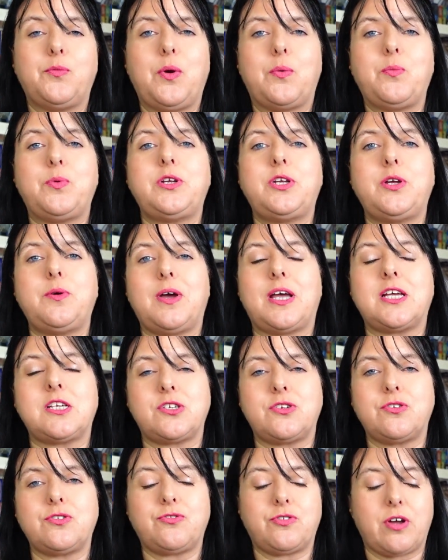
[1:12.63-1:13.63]
When we do
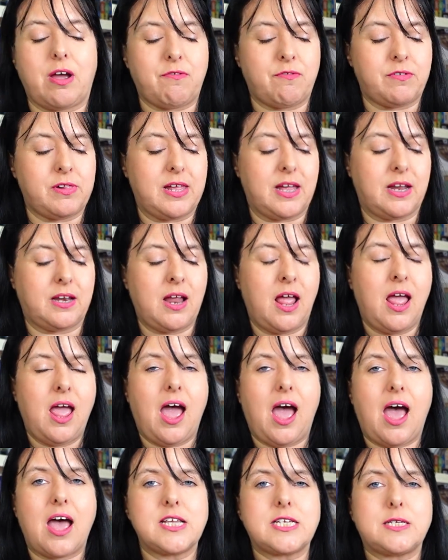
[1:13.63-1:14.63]
astral travelling,
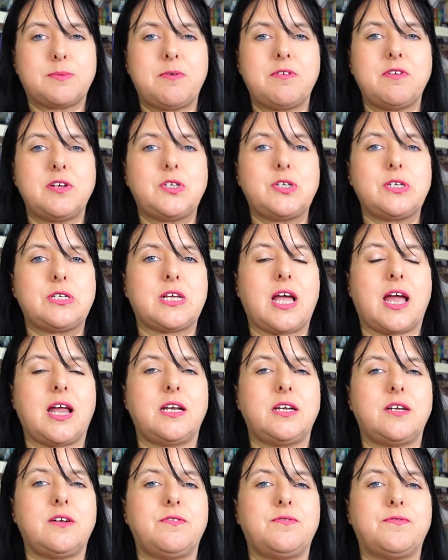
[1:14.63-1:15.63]
our spirit just
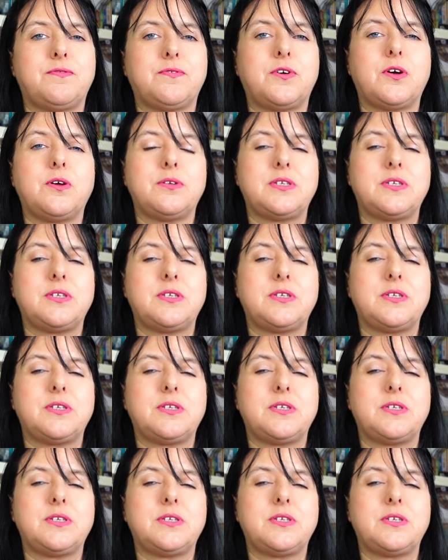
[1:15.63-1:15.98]
kind of